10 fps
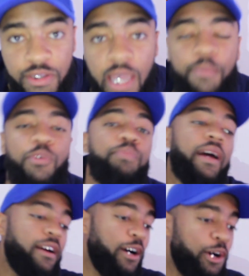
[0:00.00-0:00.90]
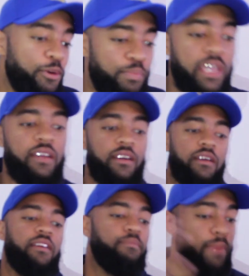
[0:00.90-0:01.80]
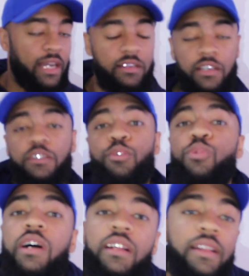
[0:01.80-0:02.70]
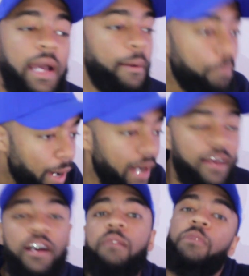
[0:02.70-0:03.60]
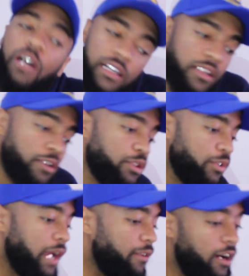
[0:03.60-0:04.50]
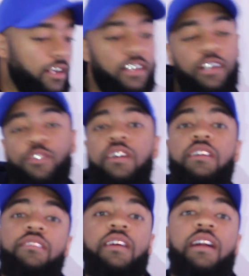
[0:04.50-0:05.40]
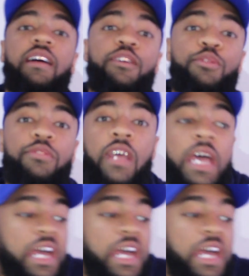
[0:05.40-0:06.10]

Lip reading: step, we play the whole beat meshed into one like a pot of gumbo. I showed you all the ingredients that I used.